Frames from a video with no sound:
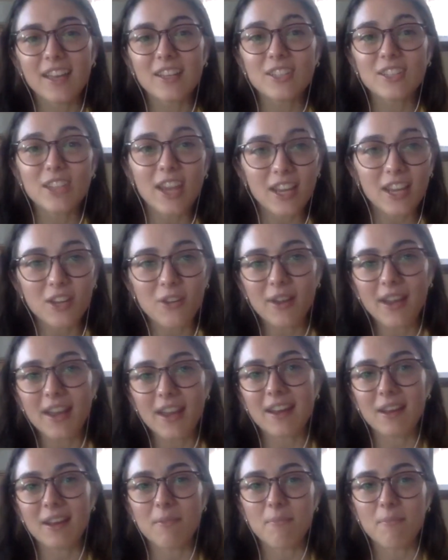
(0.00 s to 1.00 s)

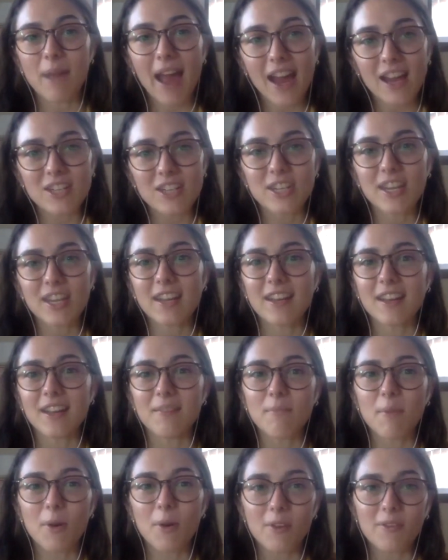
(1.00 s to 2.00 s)
genuine and passion
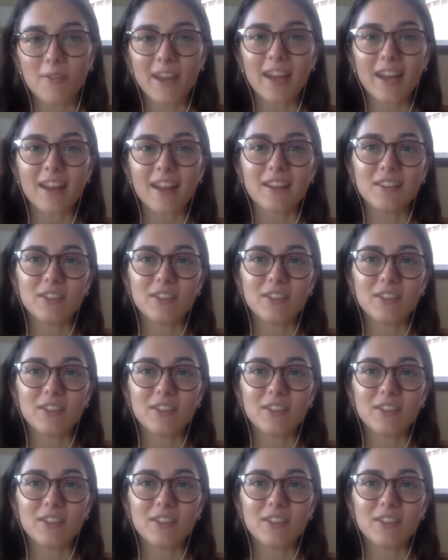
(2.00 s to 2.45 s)
and motivated.